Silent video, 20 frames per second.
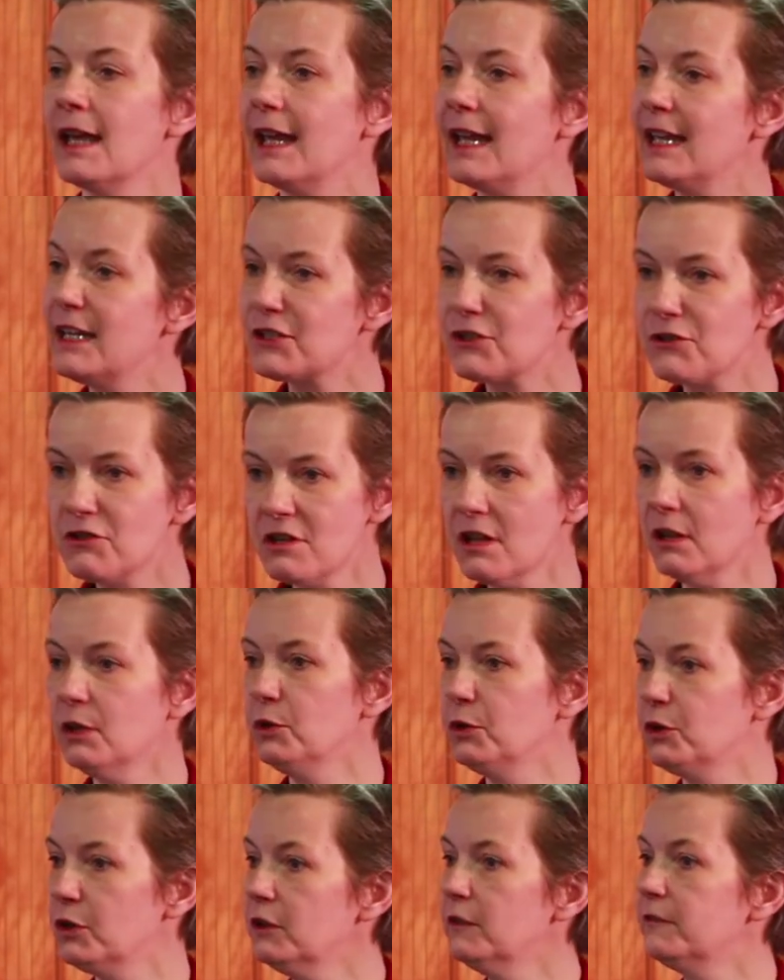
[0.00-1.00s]
It's no
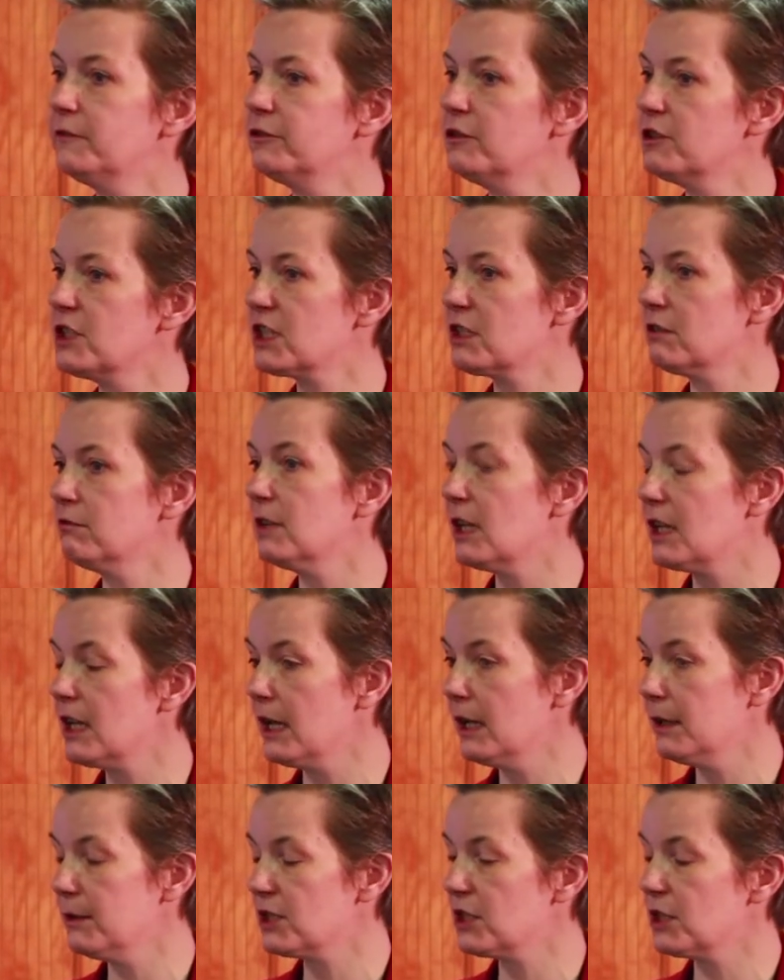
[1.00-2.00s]
good for us to,
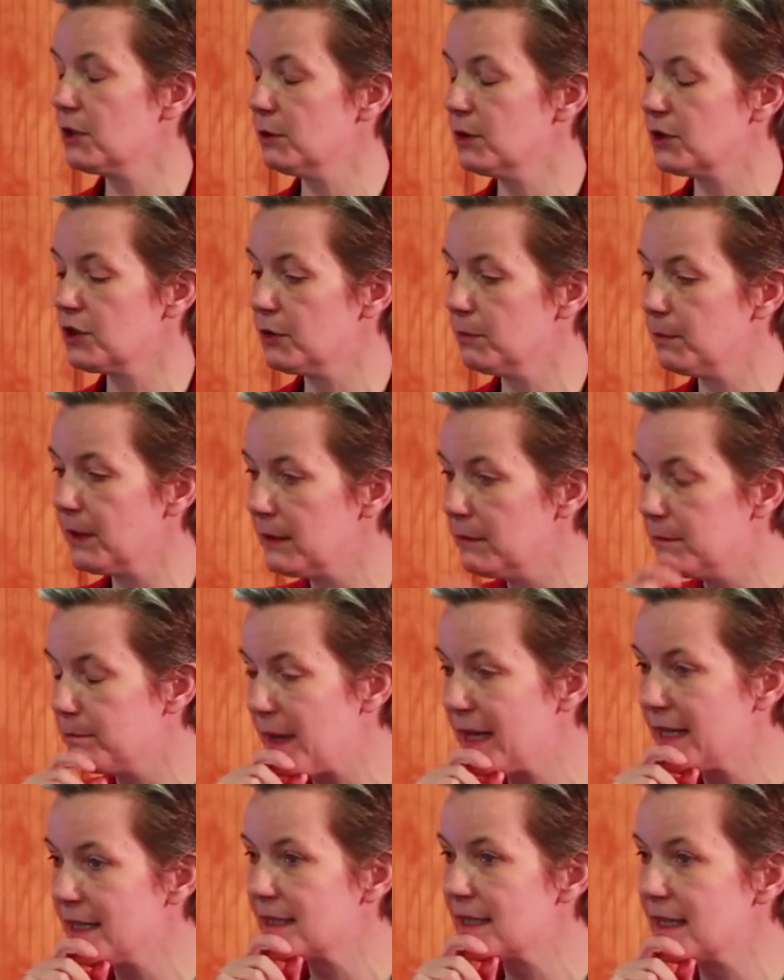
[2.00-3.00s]
uh, to, to be
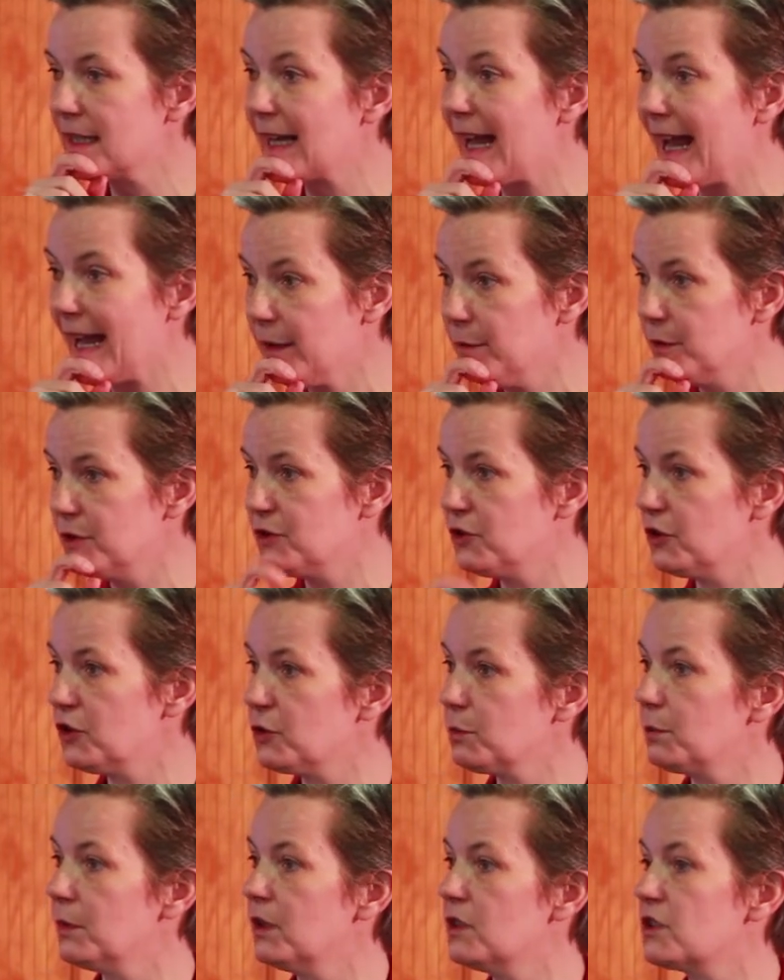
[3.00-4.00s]
basing our
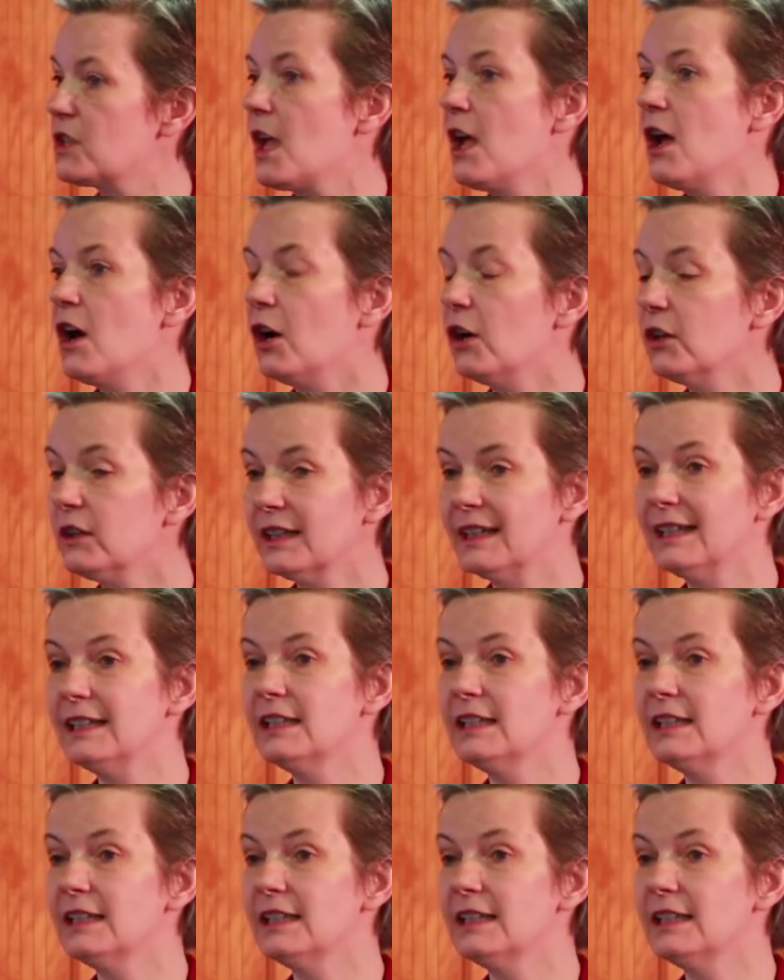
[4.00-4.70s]
judgments on the